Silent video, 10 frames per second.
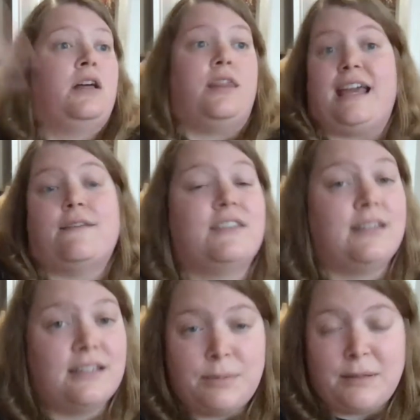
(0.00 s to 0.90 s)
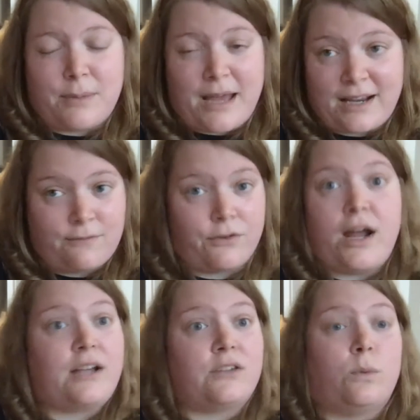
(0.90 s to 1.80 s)
They gave us this feedback, and
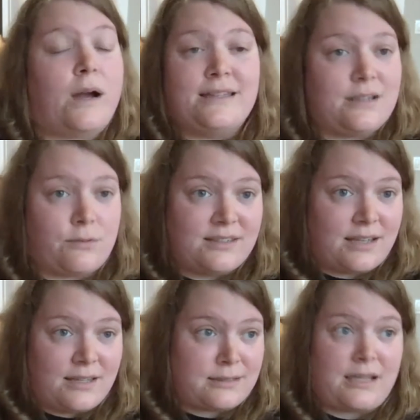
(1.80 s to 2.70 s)
for X, Y, and Z reasons,